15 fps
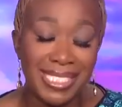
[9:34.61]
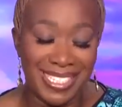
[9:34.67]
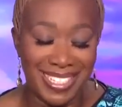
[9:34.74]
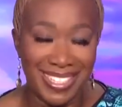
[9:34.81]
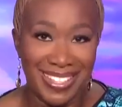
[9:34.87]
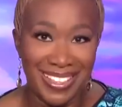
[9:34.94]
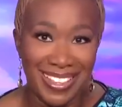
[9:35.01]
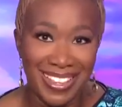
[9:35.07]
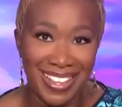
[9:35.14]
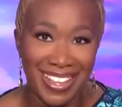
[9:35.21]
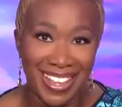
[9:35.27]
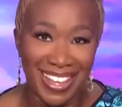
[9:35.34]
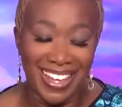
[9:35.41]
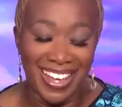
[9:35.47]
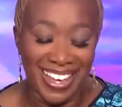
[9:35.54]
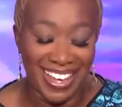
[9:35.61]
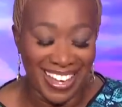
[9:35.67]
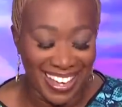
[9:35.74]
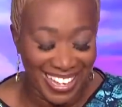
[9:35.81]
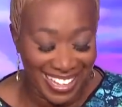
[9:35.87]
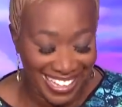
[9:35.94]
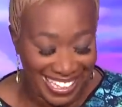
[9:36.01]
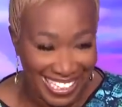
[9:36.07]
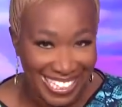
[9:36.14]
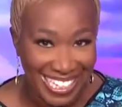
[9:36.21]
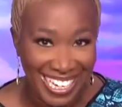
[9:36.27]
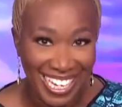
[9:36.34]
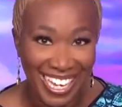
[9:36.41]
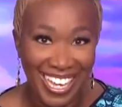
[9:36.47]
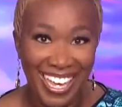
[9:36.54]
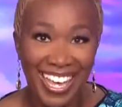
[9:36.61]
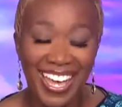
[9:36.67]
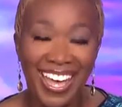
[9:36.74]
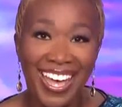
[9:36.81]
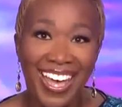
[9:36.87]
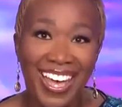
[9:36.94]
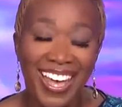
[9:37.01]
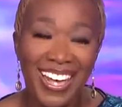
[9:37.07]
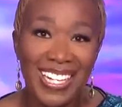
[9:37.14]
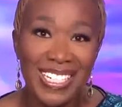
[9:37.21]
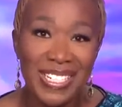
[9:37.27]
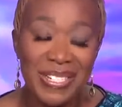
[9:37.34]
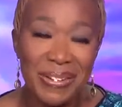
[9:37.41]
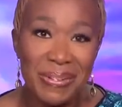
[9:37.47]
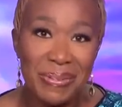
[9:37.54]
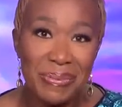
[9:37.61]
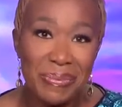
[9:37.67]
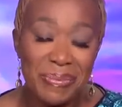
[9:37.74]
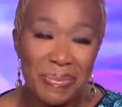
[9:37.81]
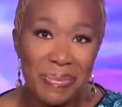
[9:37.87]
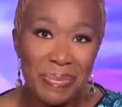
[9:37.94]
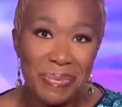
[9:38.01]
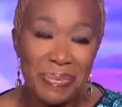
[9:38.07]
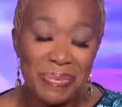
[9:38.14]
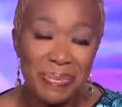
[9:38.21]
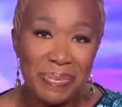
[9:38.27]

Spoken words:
(silent)